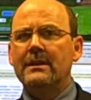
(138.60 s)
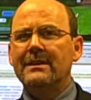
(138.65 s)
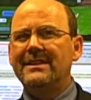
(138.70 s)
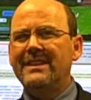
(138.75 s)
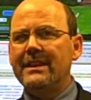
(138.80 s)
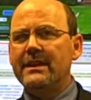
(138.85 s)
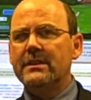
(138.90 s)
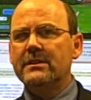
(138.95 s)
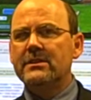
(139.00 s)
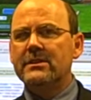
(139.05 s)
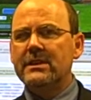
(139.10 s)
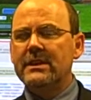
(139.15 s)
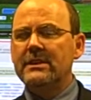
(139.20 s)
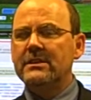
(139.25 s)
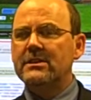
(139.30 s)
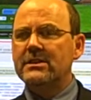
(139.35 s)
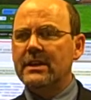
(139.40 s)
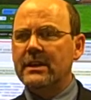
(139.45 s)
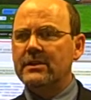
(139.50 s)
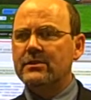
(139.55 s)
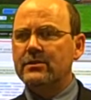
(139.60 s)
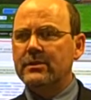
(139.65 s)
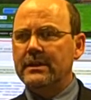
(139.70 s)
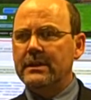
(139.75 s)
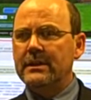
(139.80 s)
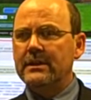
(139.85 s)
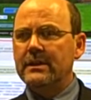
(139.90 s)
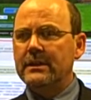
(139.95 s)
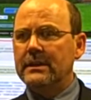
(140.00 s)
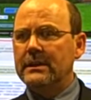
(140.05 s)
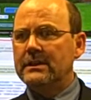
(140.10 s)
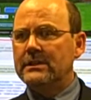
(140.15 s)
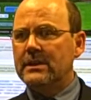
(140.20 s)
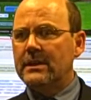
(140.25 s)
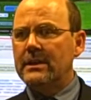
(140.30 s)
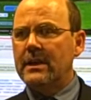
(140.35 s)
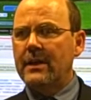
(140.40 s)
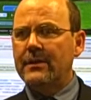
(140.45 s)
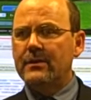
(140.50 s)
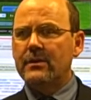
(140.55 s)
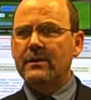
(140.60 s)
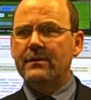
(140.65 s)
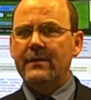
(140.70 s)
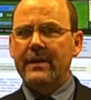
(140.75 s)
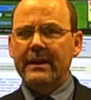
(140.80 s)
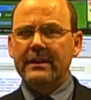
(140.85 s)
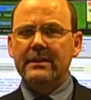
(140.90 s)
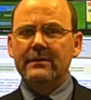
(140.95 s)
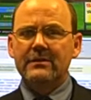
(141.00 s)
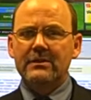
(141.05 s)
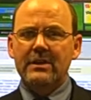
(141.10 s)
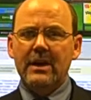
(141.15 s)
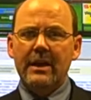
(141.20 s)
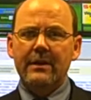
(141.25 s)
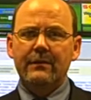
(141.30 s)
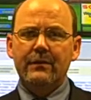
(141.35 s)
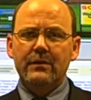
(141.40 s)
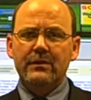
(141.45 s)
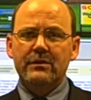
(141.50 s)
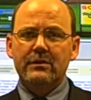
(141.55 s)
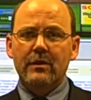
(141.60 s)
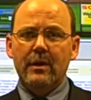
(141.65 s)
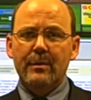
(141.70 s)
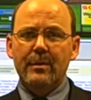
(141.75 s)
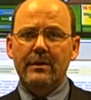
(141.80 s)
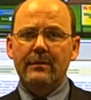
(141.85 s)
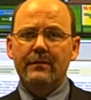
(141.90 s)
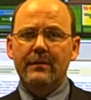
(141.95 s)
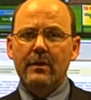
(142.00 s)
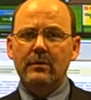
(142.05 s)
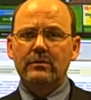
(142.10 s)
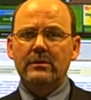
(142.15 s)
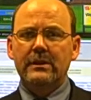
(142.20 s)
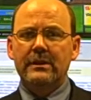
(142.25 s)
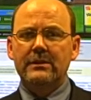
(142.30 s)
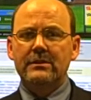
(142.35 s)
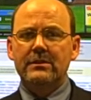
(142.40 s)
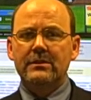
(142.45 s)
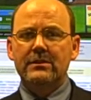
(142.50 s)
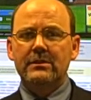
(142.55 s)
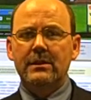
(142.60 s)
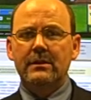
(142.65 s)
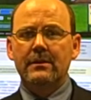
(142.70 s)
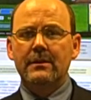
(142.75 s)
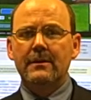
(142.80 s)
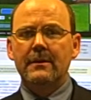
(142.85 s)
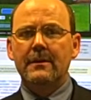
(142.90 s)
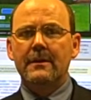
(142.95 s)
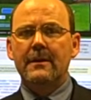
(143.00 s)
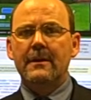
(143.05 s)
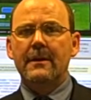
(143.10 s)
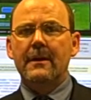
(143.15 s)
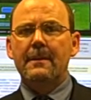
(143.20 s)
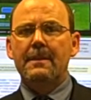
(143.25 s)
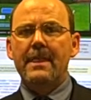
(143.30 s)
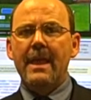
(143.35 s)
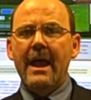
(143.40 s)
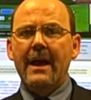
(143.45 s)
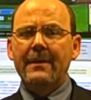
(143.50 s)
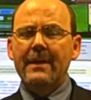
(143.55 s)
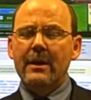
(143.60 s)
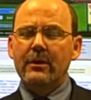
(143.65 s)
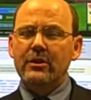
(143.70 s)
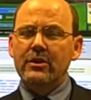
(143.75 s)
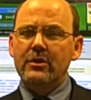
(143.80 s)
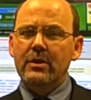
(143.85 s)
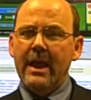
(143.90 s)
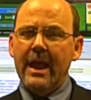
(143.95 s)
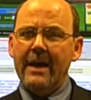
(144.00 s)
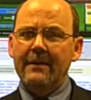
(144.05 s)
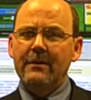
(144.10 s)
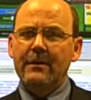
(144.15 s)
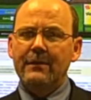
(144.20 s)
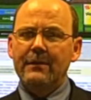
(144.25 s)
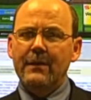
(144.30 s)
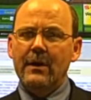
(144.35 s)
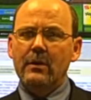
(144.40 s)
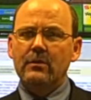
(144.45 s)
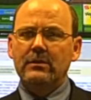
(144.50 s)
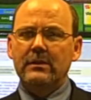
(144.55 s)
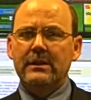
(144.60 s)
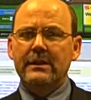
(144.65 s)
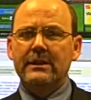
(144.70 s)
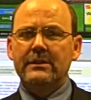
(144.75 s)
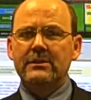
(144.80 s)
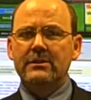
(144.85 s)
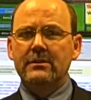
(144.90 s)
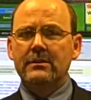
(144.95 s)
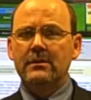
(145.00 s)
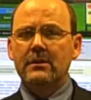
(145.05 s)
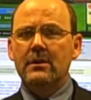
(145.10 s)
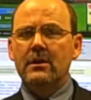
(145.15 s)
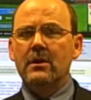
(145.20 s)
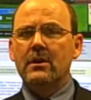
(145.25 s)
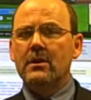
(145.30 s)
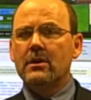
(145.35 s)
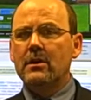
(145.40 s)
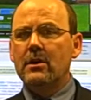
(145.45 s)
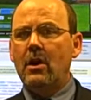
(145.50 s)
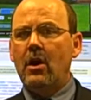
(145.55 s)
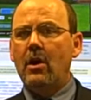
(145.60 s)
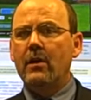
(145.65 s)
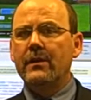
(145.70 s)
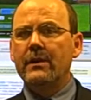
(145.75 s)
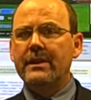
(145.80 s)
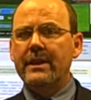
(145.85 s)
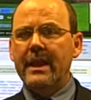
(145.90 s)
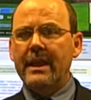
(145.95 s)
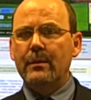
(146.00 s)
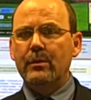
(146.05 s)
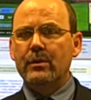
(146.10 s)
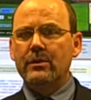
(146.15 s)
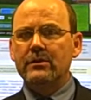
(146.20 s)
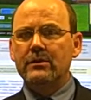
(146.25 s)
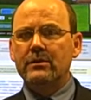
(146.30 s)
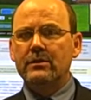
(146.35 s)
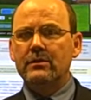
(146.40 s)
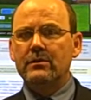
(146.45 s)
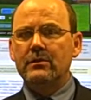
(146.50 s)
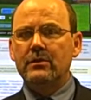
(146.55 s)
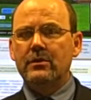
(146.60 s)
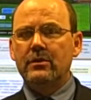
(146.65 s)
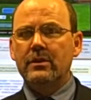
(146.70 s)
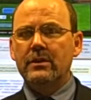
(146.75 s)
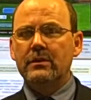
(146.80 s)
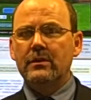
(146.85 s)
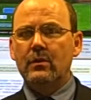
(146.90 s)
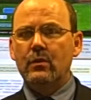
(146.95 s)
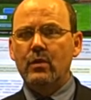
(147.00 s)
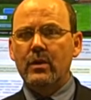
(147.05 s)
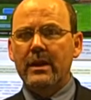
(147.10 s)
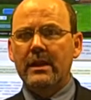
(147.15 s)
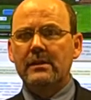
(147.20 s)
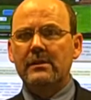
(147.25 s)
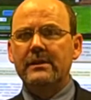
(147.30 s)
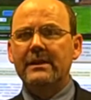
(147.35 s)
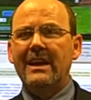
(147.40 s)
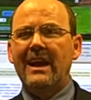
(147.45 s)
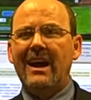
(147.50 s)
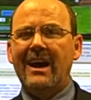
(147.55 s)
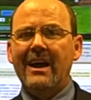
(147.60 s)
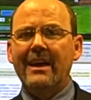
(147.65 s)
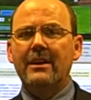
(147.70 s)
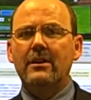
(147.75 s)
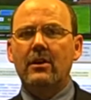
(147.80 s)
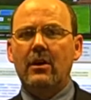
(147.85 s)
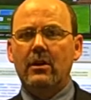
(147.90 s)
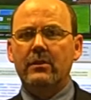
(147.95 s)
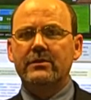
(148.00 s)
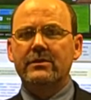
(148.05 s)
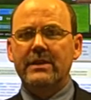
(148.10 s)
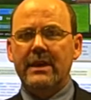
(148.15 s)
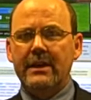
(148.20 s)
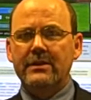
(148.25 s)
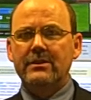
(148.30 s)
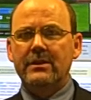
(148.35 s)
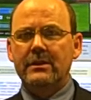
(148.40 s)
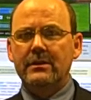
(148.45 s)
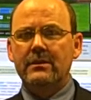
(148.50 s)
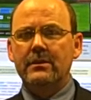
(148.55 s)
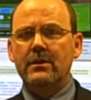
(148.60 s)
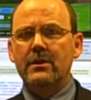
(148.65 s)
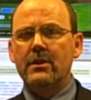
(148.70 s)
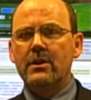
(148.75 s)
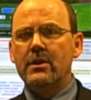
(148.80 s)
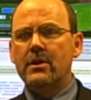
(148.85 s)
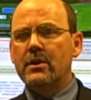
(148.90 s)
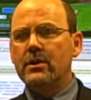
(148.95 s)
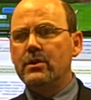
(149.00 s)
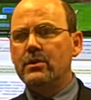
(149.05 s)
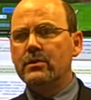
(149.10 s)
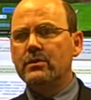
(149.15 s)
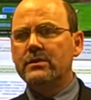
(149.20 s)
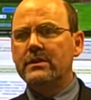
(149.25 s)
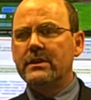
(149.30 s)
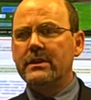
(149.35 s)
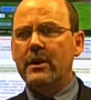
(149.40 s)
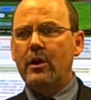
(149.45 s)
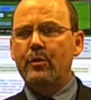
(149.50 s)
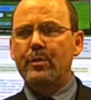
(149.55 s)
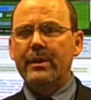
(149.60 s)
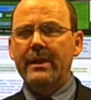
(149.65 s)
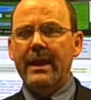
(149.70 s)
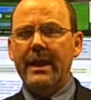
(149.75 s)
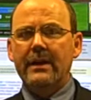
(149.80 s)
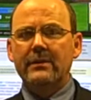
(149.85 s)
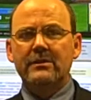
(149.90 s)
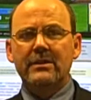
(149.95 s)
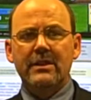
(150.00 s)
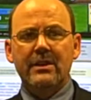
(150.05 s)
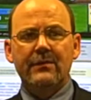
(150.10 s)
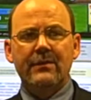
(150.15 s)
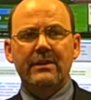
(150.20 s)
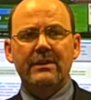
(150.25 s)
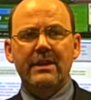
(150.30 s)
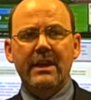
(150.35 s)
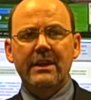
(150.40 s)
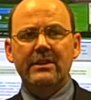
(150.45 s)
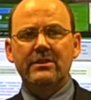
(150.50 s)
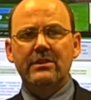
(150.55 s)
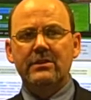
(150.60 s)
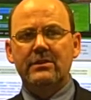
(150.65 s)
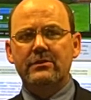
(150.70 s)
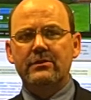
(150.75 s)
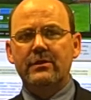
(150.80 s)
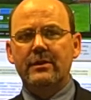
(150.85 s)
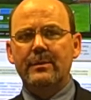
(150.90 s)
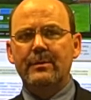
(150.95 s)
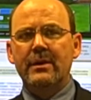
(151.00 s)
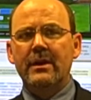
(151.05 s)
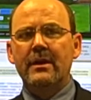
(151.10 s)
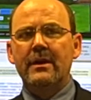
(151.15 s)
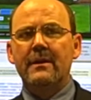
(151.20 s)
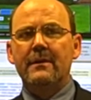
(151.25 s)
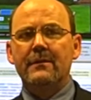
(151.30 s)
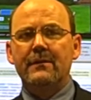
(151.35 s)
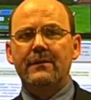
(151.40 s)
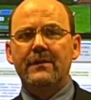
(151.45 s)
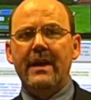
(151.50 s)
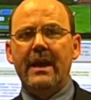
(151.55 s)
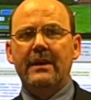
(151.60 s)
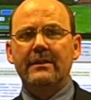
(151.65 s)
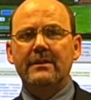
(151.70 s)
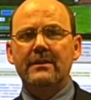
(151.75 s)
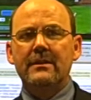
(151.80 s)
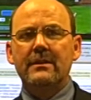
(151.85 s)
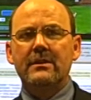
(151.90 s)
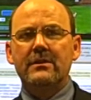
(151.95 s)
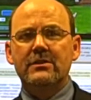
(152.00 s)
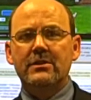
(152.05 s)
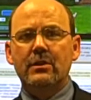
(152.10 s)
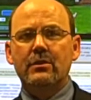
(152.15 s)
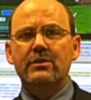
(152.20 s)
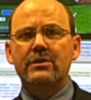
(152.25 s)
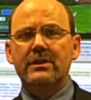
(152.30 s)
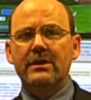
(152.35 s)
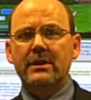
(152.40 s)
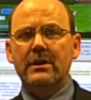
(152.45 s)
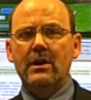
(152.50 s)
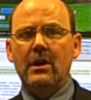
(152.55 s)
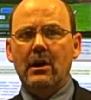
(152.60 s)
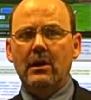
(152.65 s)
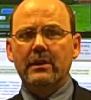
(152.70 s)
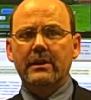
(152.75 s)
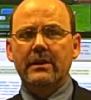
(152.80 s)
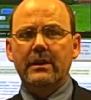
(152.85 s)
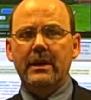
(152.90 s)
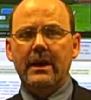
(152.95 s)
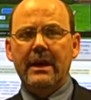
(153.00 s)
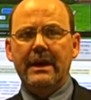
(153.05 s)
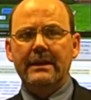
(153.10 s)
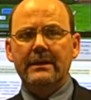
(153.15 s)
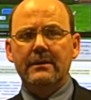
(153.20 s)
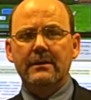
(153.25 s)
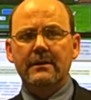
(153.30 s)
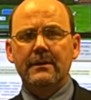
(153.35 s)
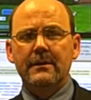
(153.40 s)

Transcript: DNC Sentry is another effective site for scrubbing phone lists. Now that you have a phone list, call the neighbors during the weekly iCall session. Use the open house invitation script found in the Associate Calling Guide.